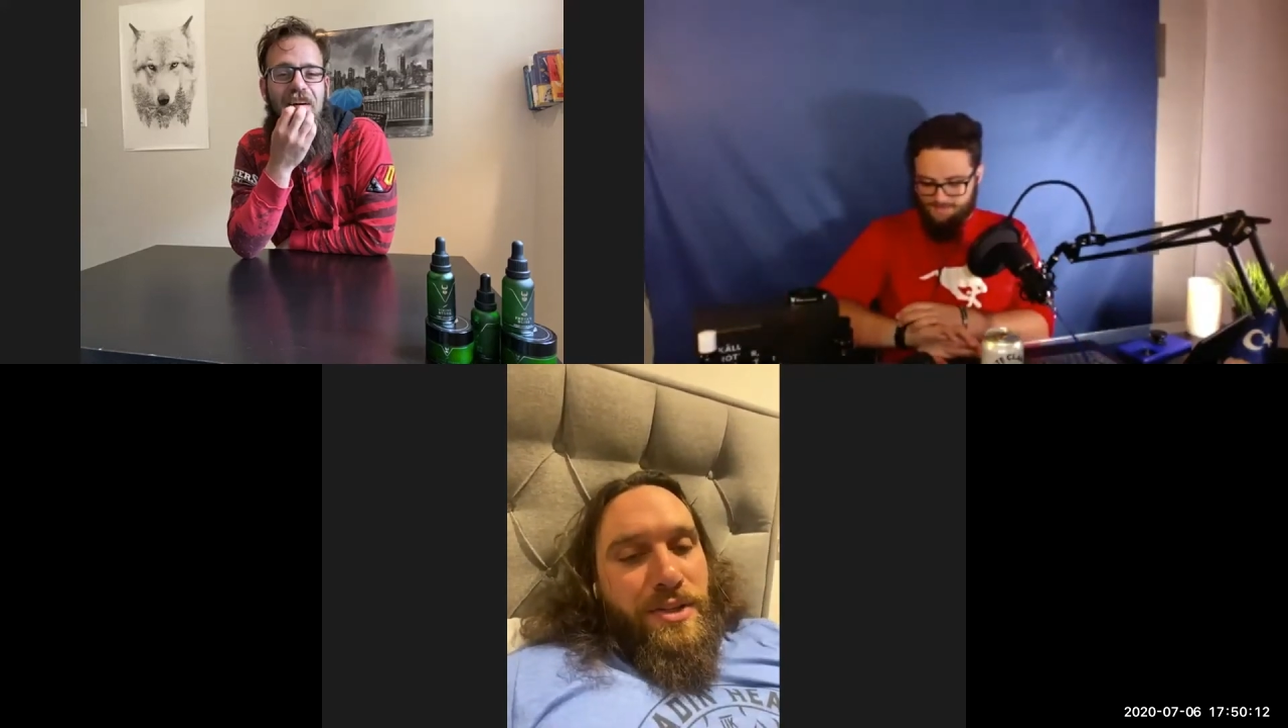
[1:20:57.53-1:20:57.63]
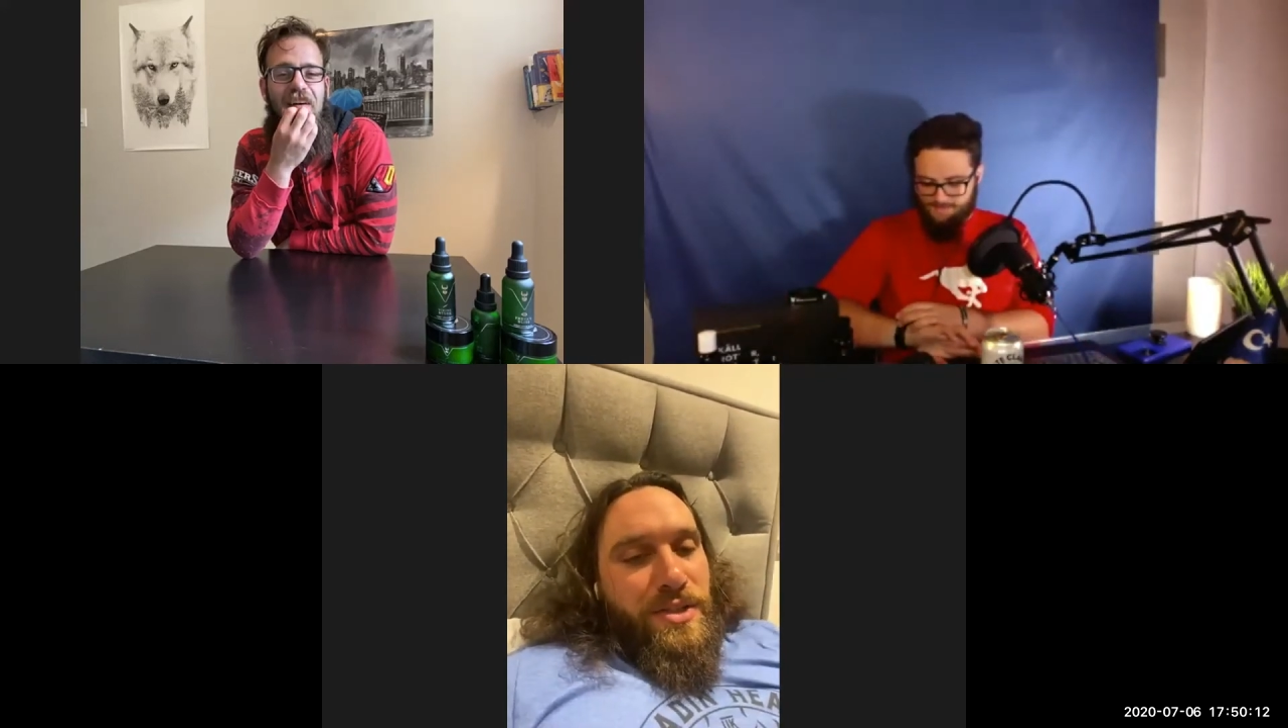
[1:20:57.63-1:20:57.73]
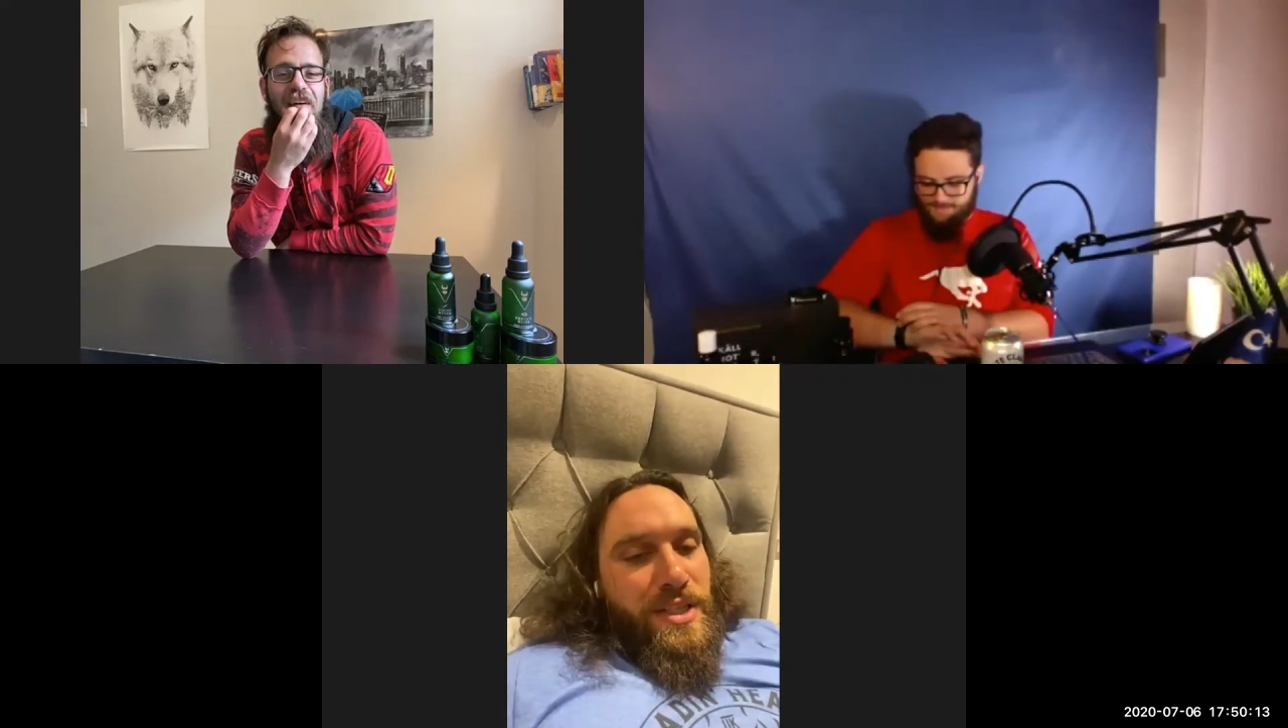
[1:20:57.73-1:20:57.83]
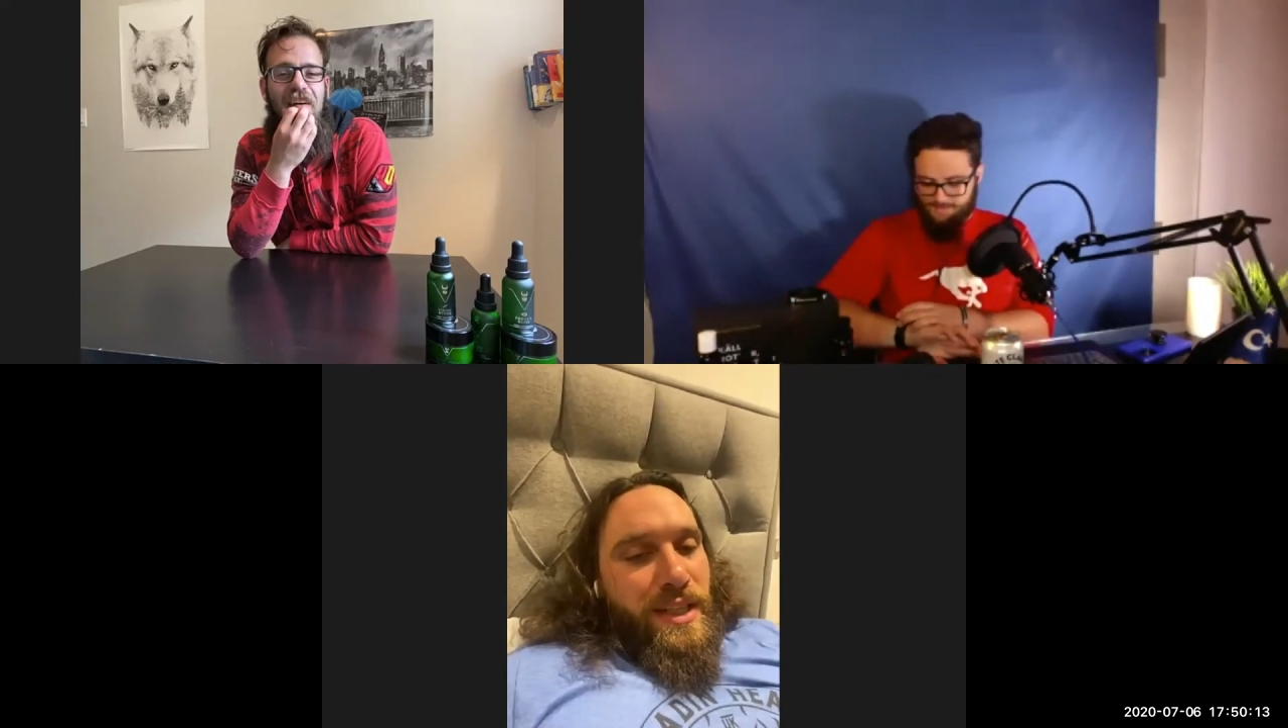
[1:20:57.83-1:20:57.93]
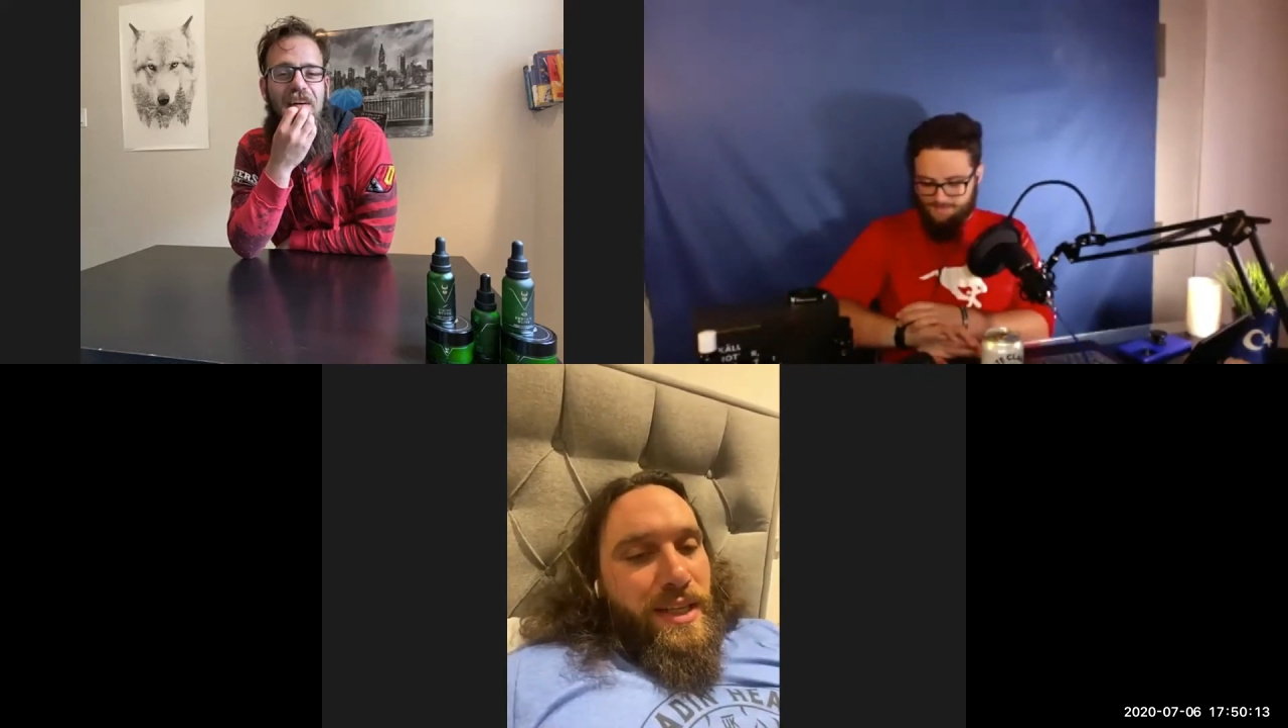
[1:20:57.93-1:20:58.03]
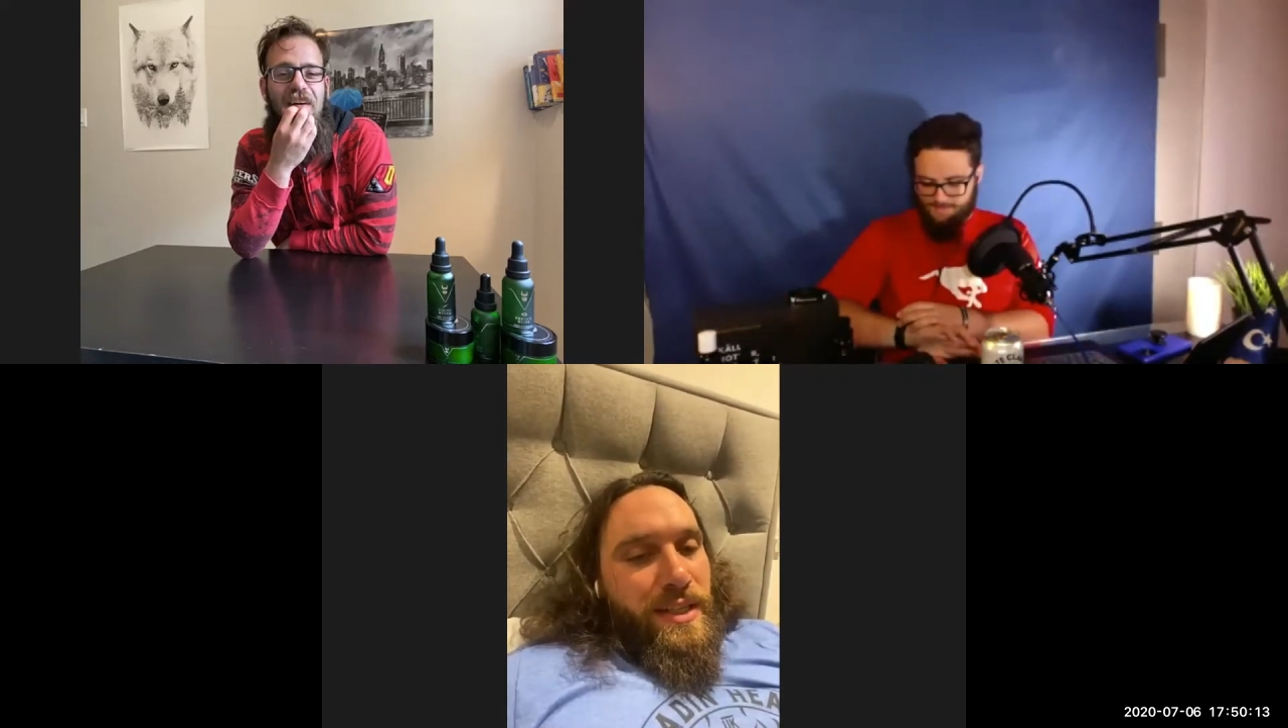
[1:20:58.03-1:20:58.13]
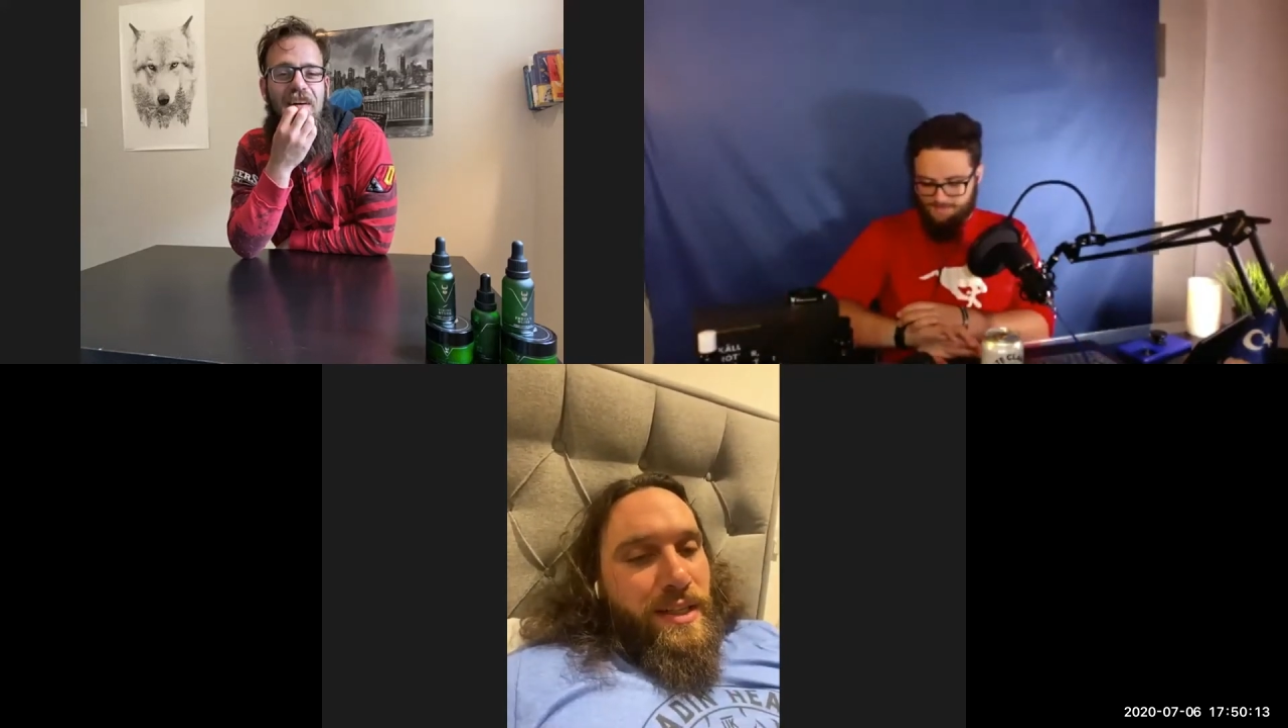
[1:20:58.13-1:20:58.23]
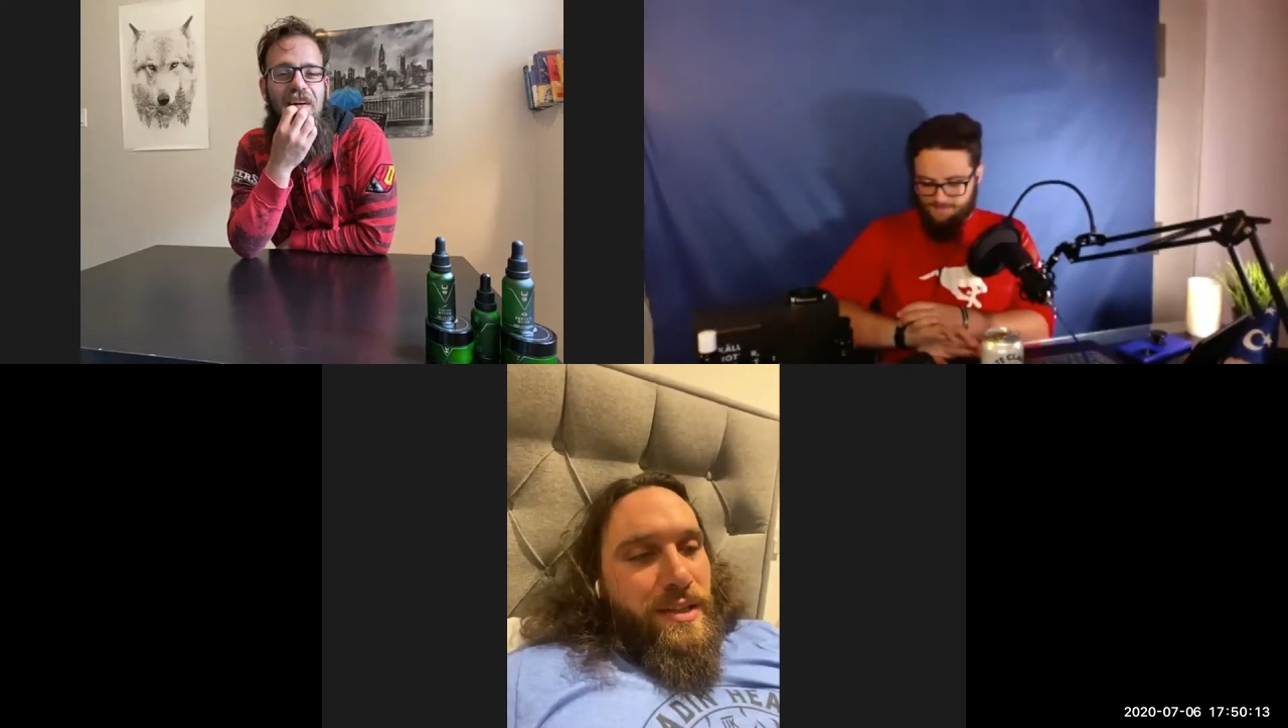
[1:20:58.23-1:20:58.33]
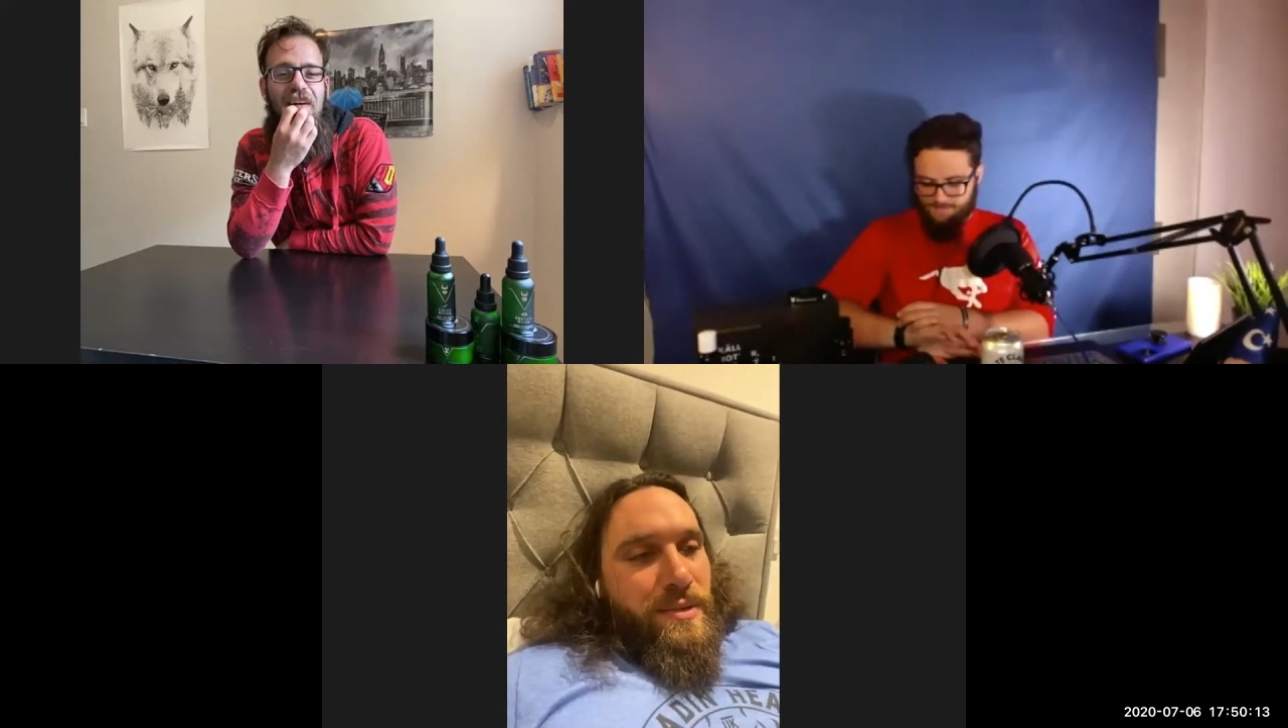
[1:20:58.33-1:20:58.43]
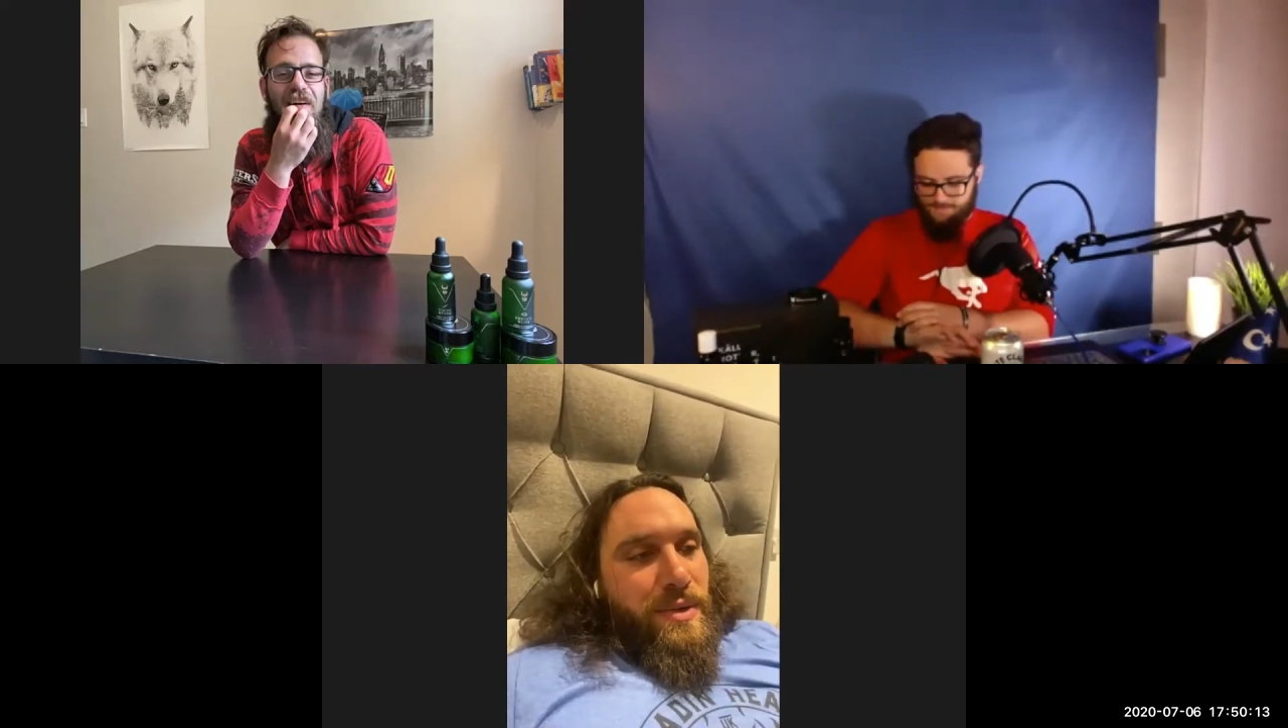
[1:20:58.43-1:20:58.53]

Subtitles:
New Zealand